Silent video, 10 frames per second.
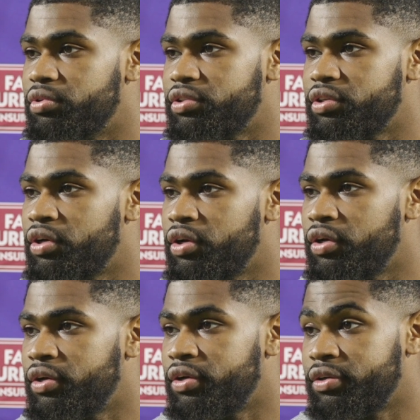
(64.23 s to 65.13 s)
It was
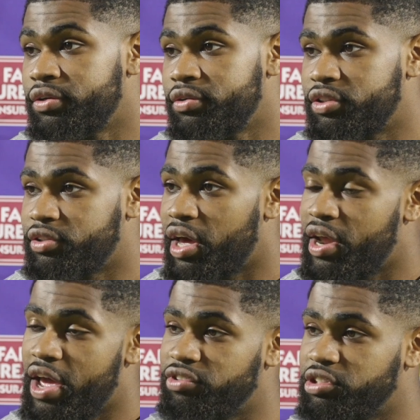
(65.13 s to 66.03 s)
just kind
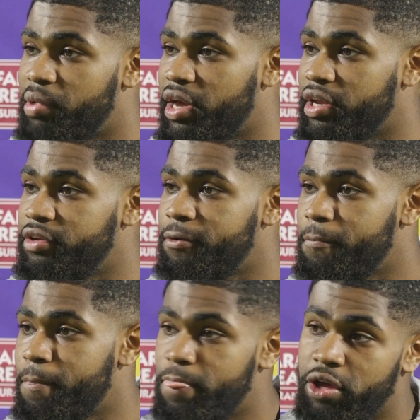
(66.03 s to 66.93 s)
of having somebody
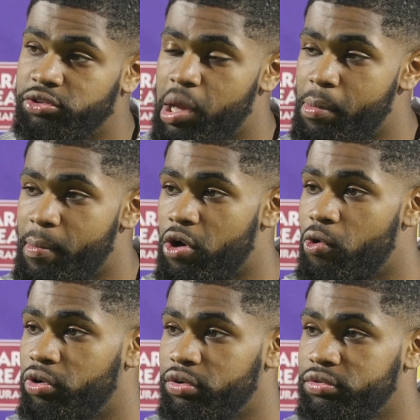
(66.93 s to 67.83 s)
else come in my
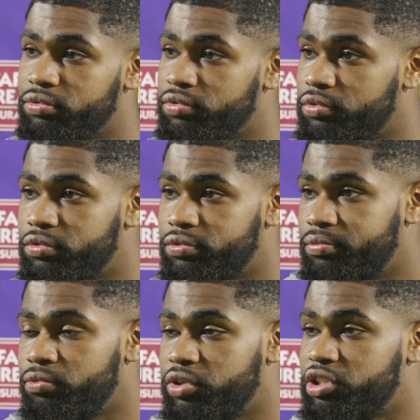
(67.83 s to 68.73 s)
corner
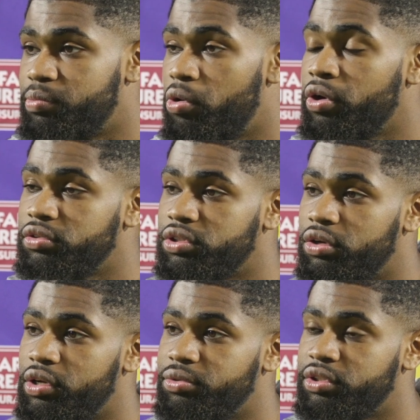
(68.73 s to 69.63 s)
with support,
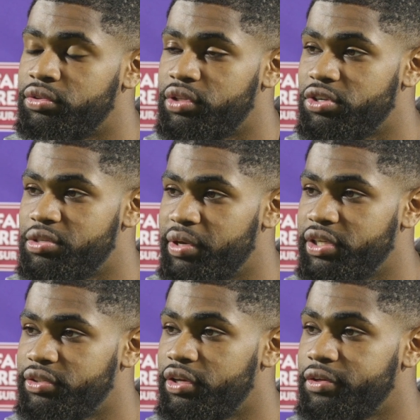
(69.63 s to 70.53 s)
so that was the
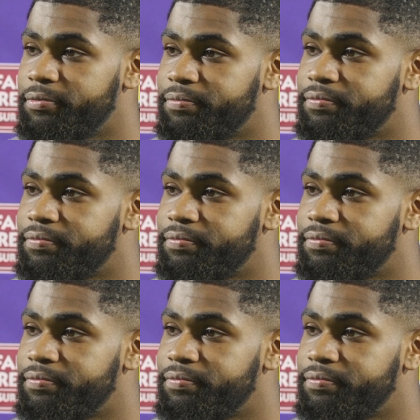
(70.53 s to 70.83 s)
biggest thing.